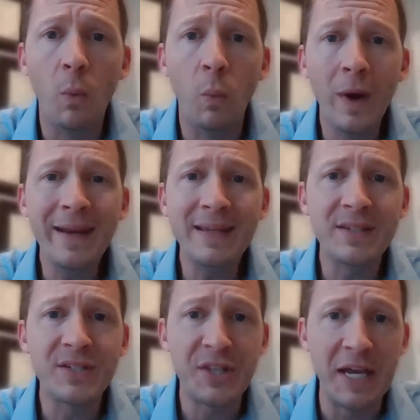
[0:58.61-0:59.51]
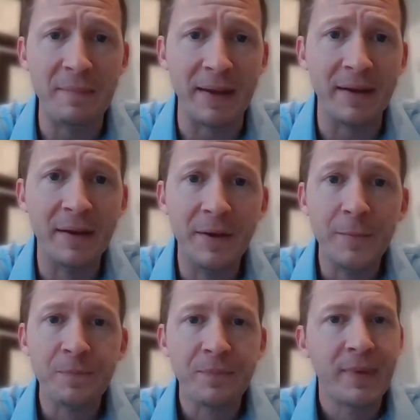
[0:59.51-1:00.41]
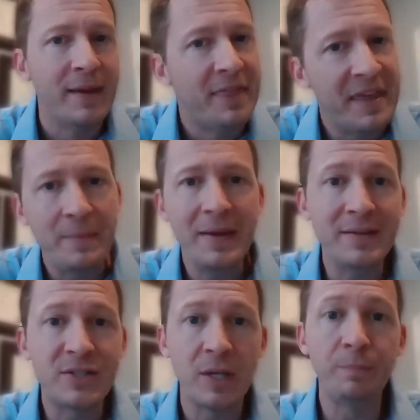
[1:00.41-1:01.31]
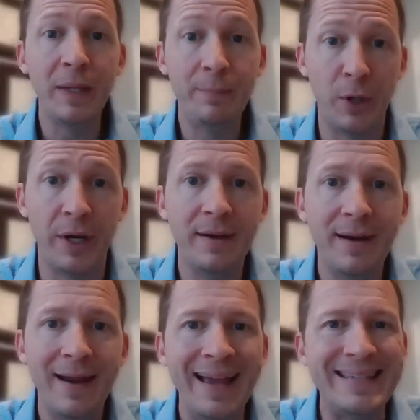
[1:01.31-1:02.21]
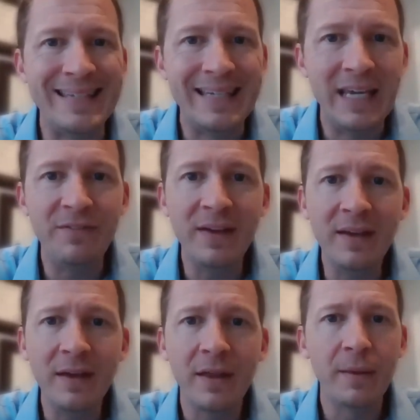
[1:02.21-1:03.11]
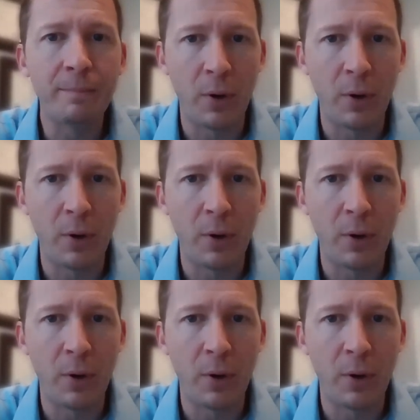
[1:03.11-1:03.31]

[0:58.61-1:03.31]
what is theming? Theming is, simply put, it's giving the